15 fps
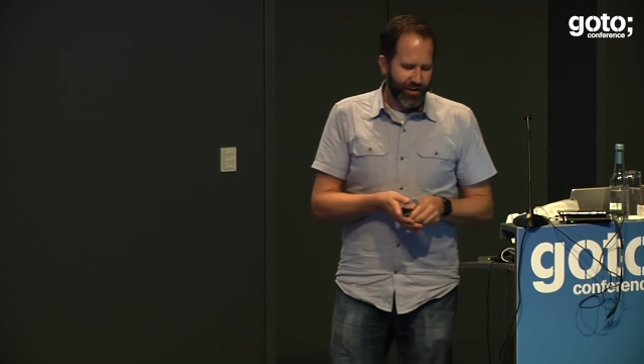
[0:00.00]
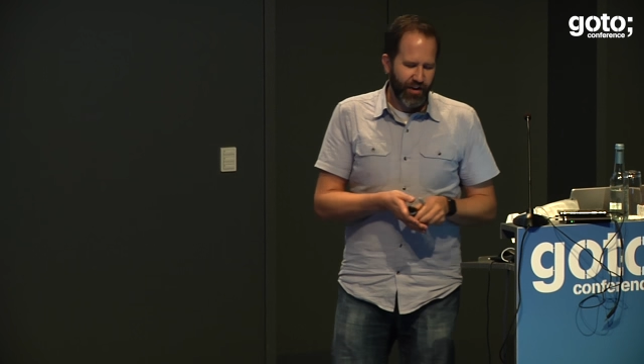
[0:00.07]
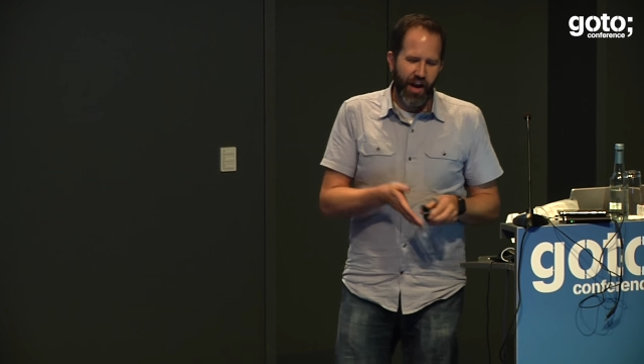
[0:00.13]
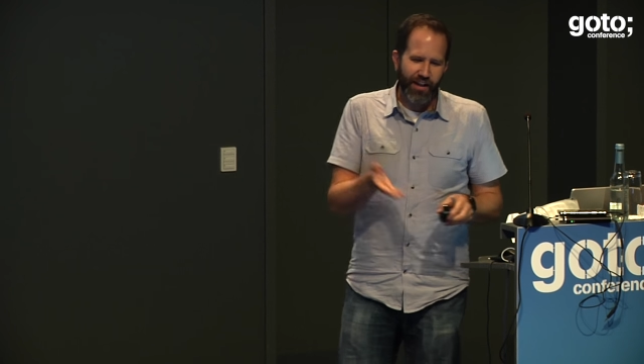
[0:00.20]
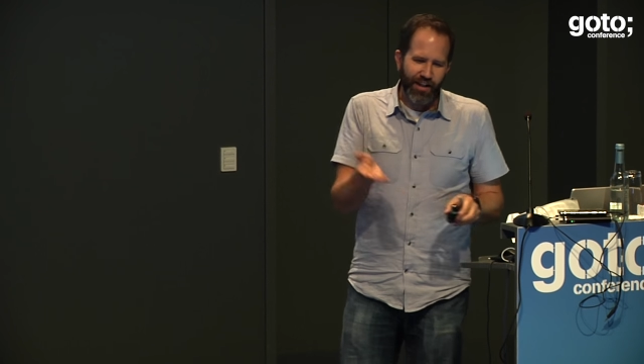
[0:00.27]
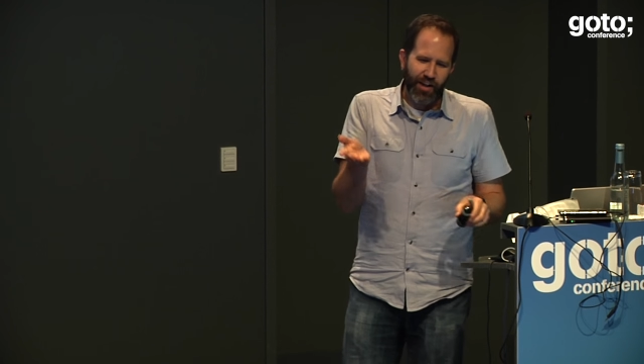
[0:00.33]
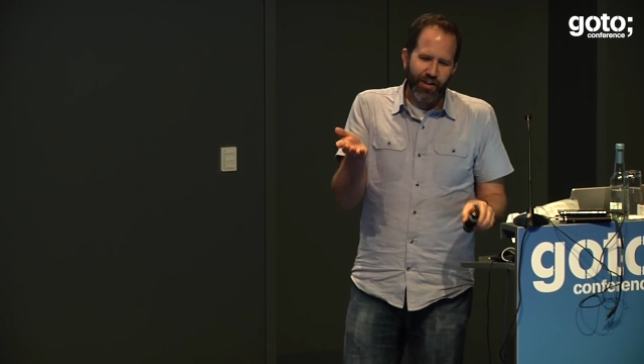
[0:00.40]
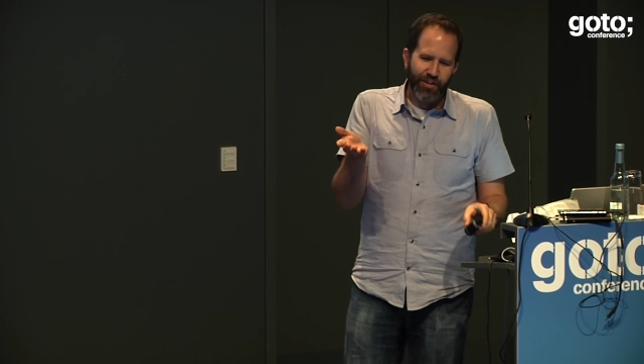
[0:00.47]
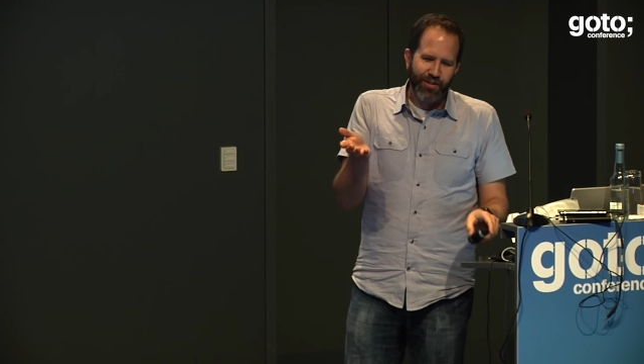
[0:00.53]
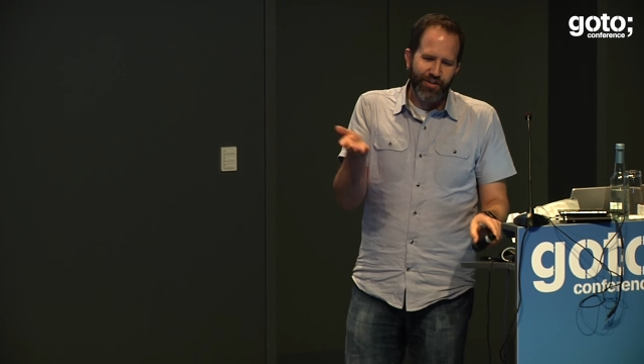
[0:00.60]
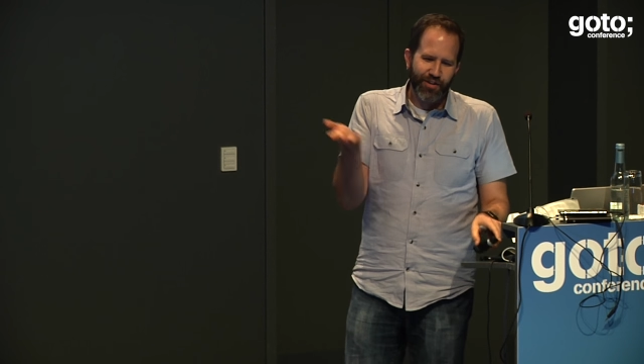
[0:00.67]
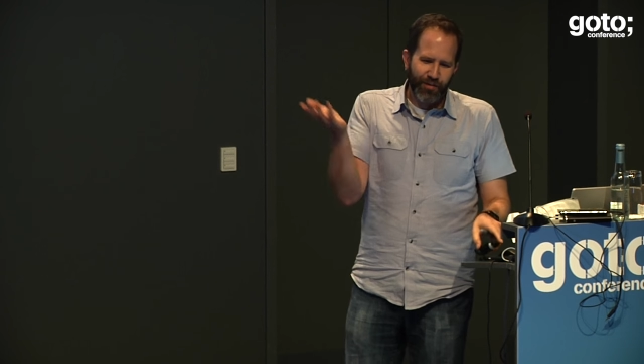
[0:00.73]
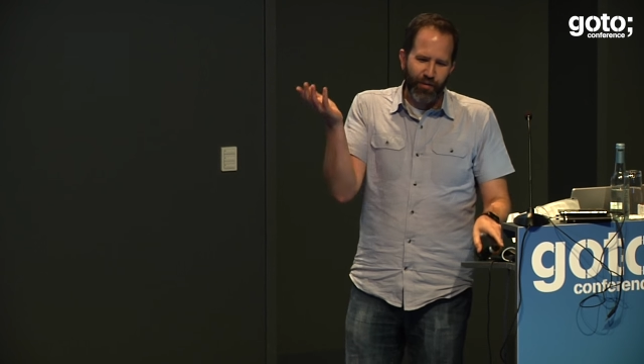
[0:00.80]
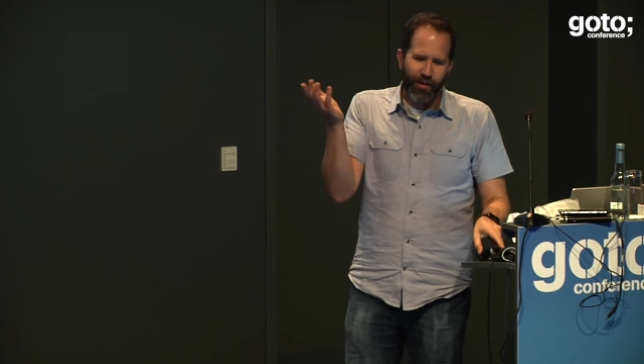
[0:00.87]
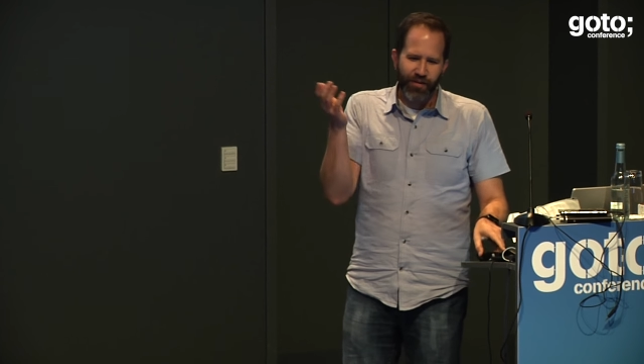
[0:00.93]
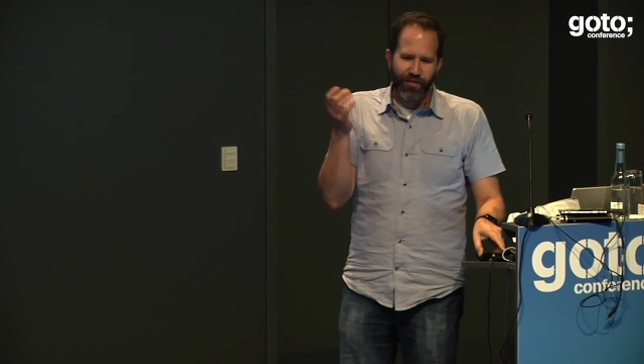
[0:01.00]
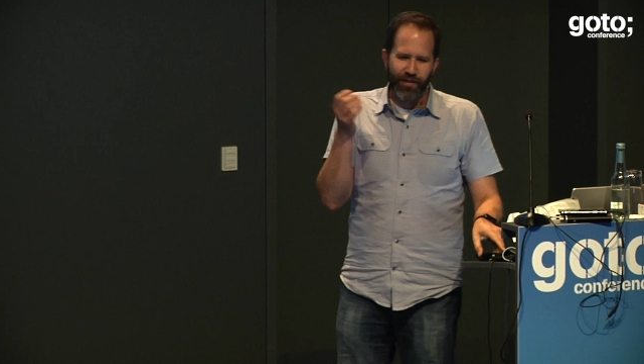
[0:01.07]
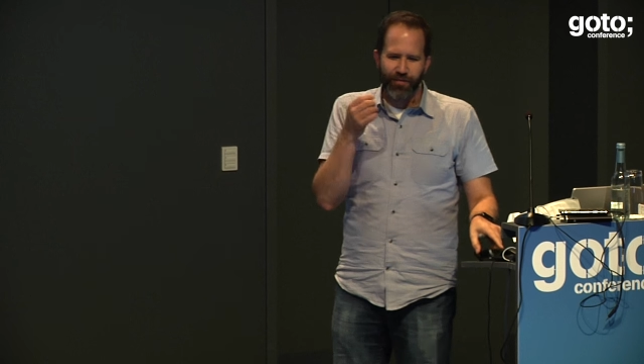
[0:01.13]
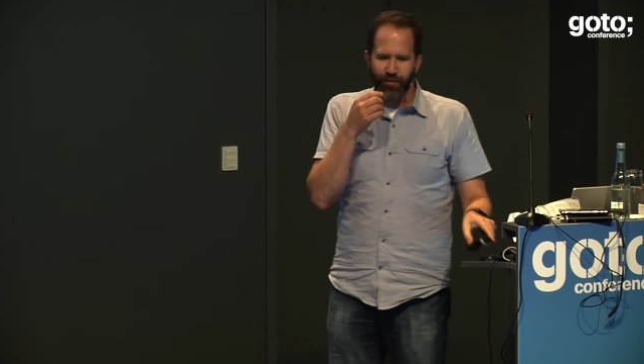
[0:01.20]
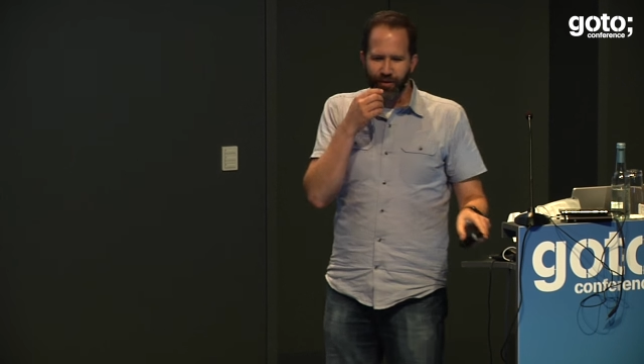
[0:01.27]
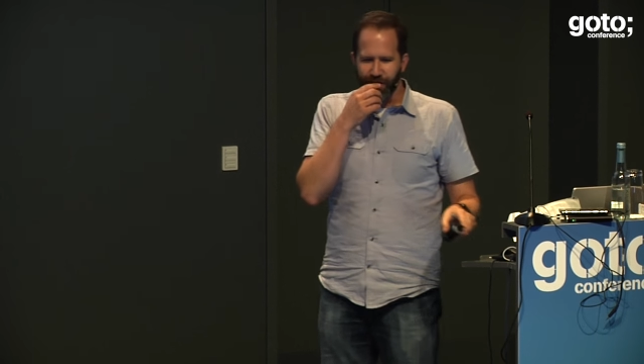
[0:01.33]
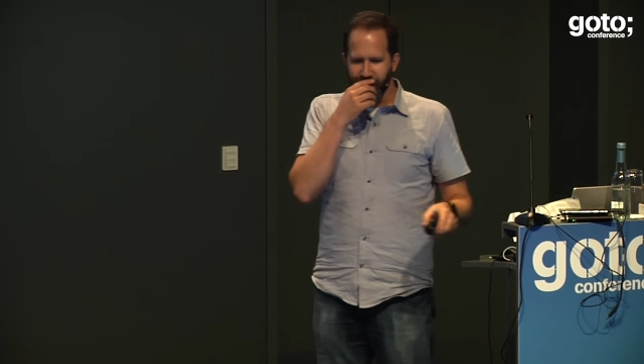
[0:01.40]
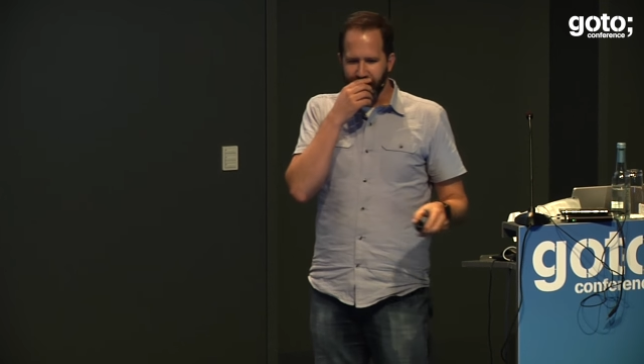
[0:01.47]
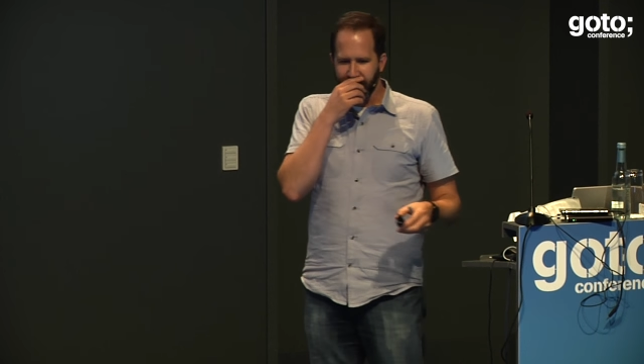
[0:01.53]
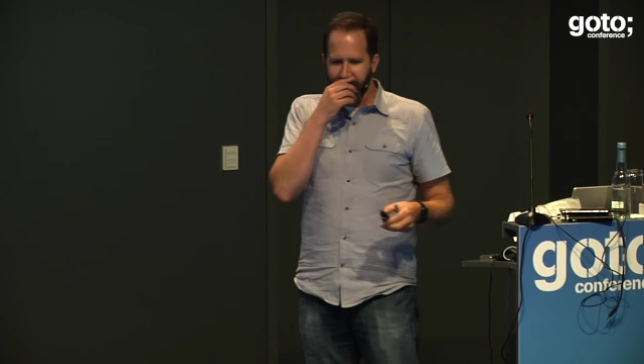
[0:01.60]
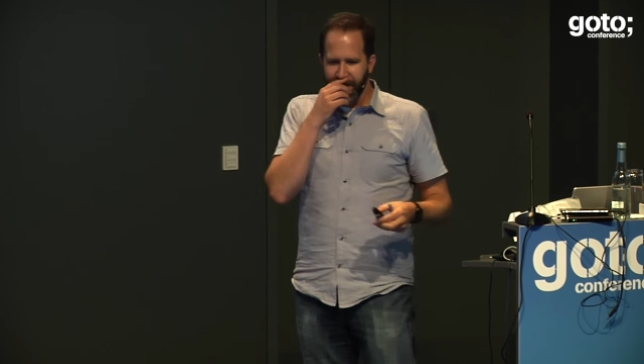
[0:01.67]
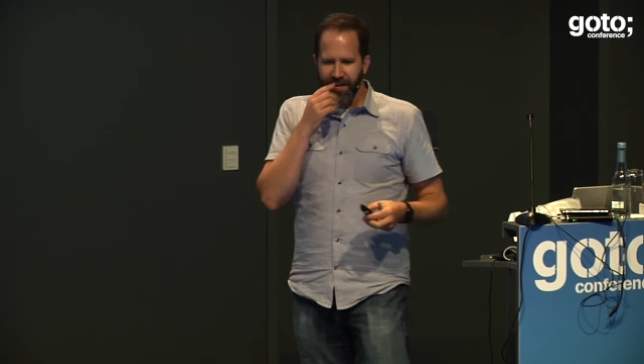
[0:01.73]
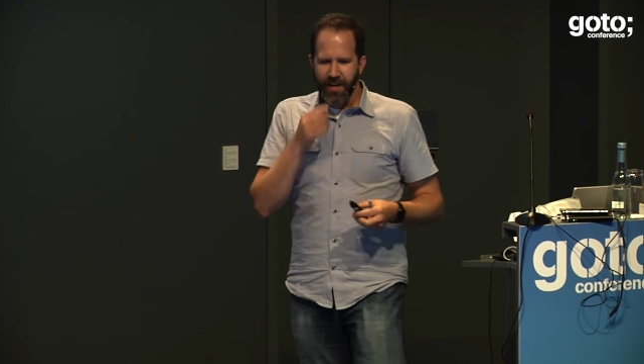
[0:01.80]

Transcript: You had lunch, so you're probably feeling pretty good.